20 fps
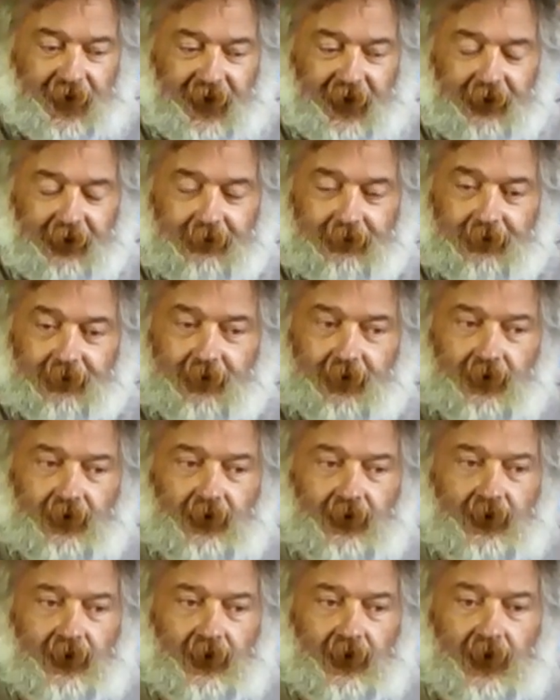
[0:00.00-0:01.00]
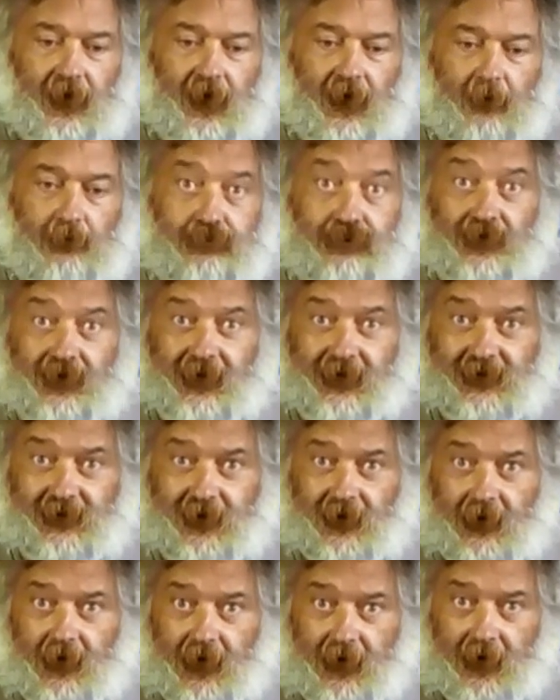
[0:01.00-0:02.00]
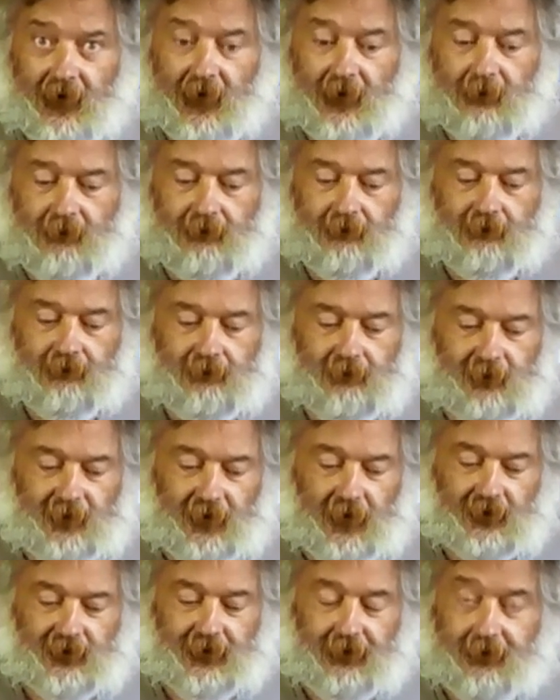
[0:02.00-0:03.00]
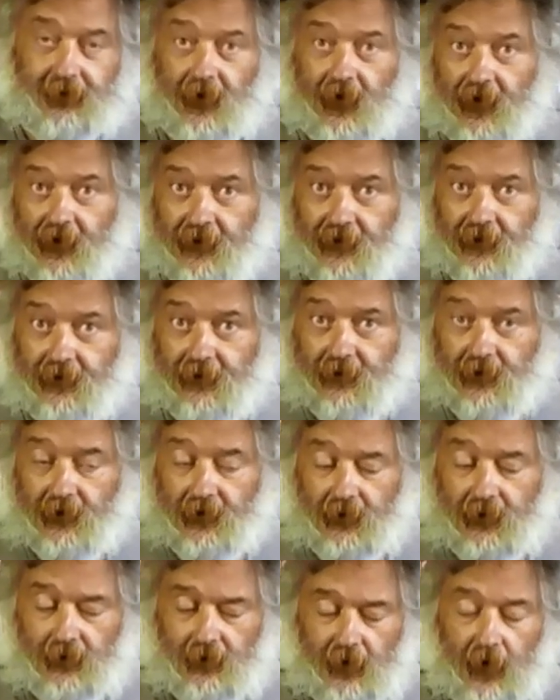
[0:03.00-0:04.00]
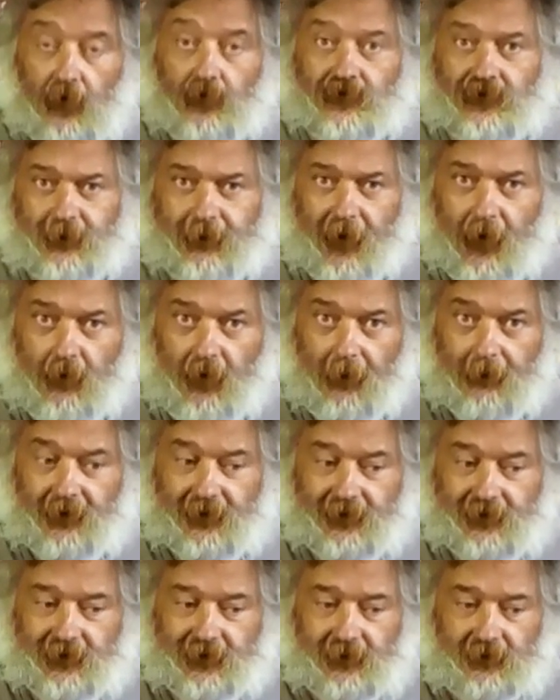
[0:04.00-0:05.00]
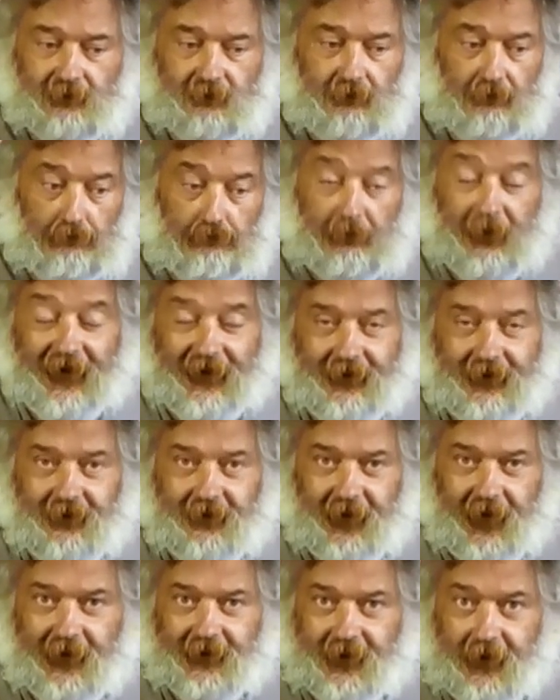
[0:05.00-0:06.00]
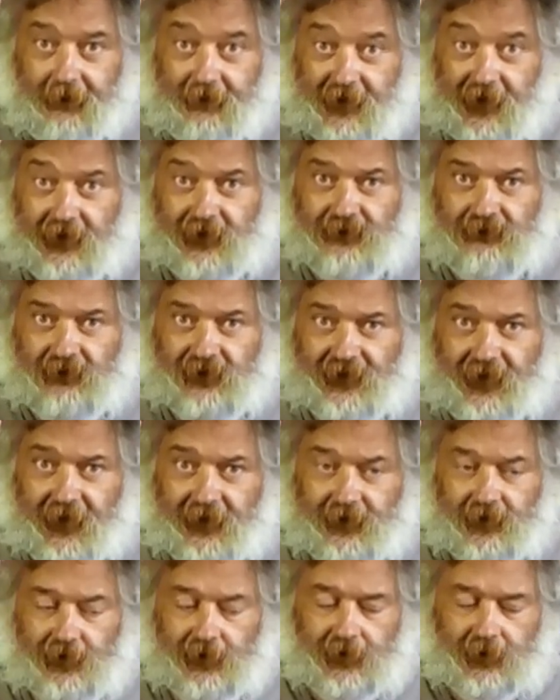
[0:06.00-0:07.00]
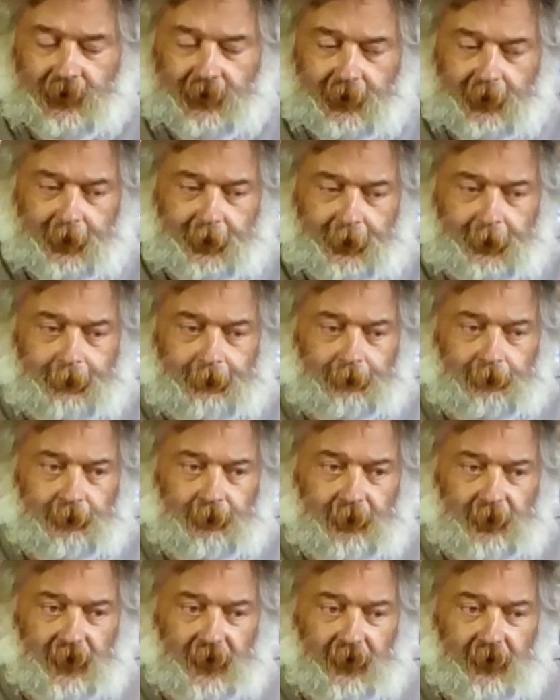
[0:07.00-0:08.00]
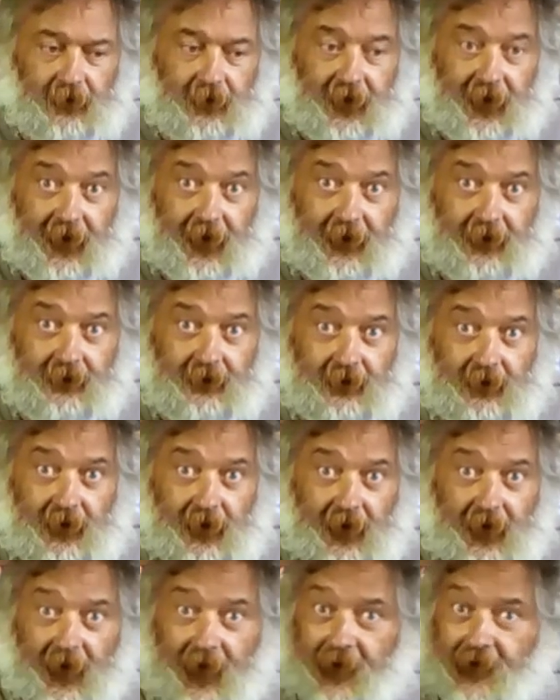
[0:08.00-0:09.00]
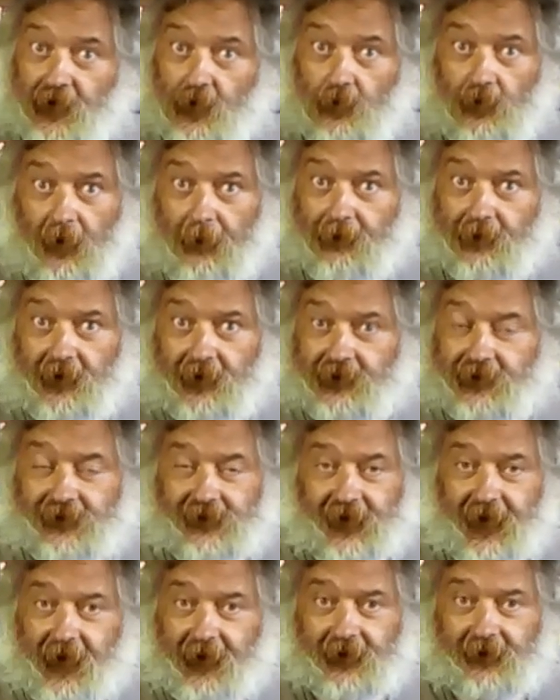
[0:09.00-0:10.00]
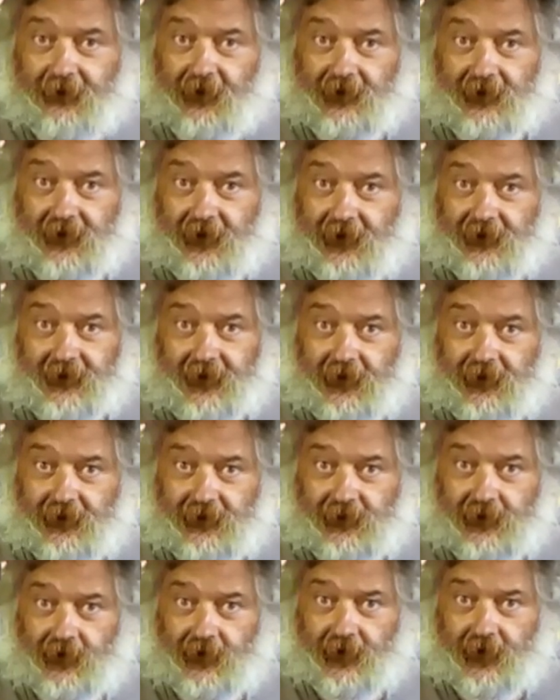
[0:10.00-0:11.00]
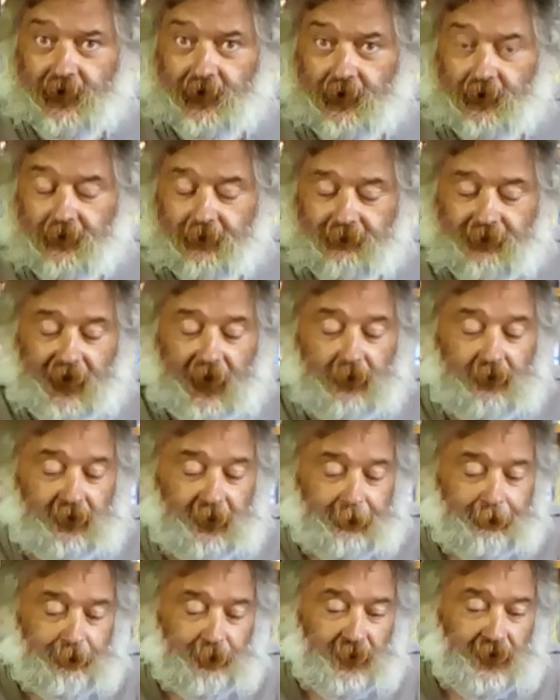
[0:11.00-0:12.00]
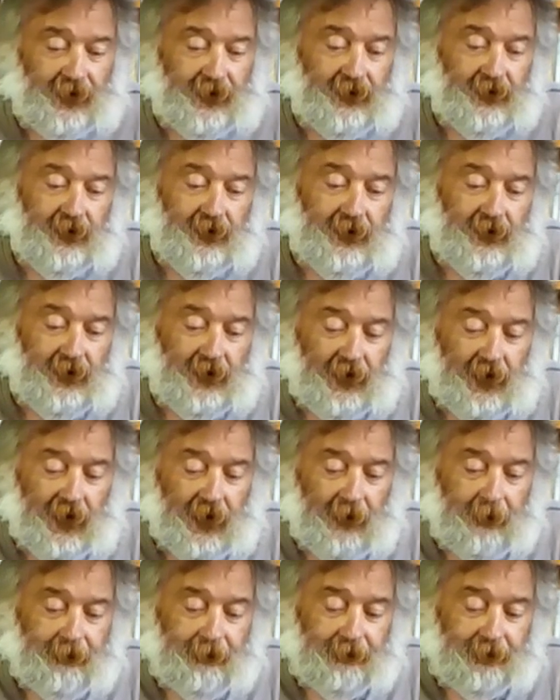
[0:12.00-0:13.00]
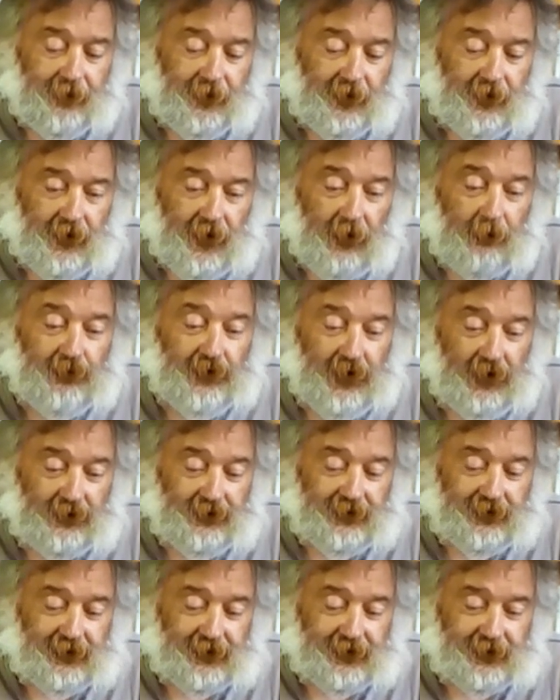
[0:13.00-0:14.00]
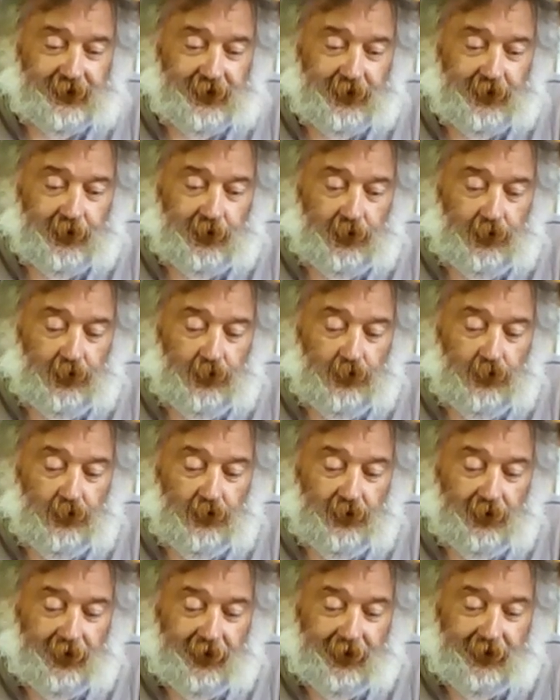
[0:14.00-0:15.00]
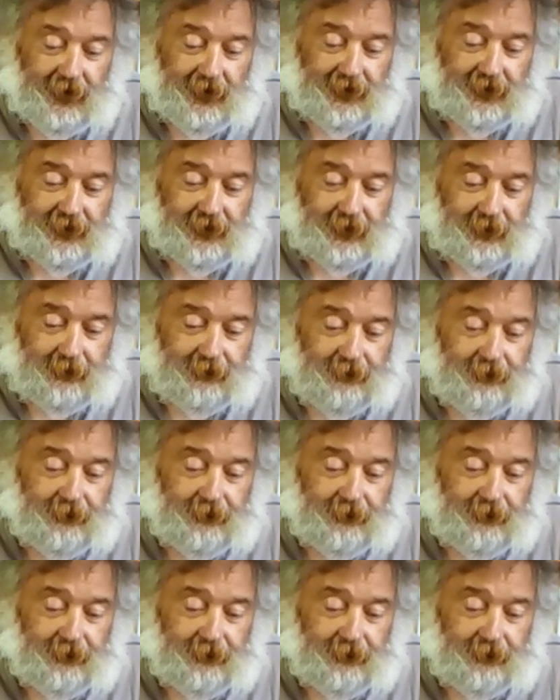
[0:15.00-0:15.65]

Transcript: if pre-95 or old spec weapons meet that evidentiary standard, then any weapon that is deactivated at that standard is good enough. Now, I'm conscious that the law is